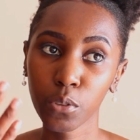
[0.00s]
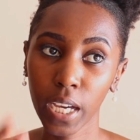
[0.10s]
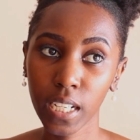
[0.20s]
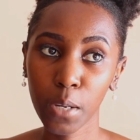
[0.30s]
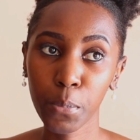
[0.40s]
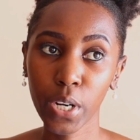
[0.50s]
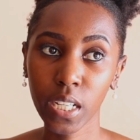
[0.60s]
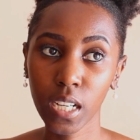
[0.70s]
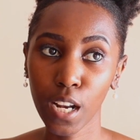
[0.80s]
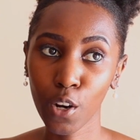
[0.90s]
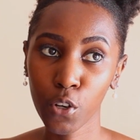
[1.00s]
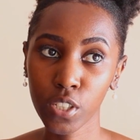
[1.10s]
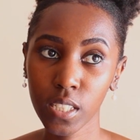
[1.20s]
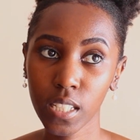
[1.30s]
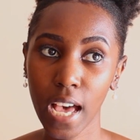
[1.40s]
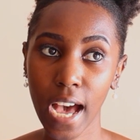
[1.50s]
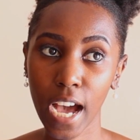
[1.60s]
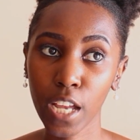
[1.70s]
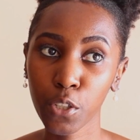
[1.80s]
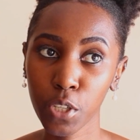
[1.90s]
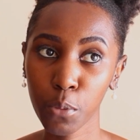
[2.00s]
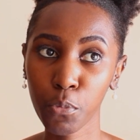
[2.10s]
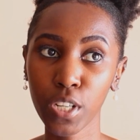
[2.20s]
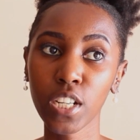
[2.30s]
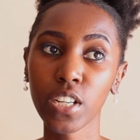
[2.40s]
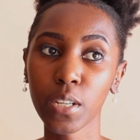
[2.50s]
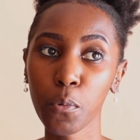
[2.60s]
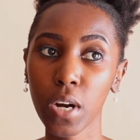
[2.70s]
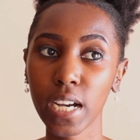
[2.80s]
end up running a loss, and you keep wondering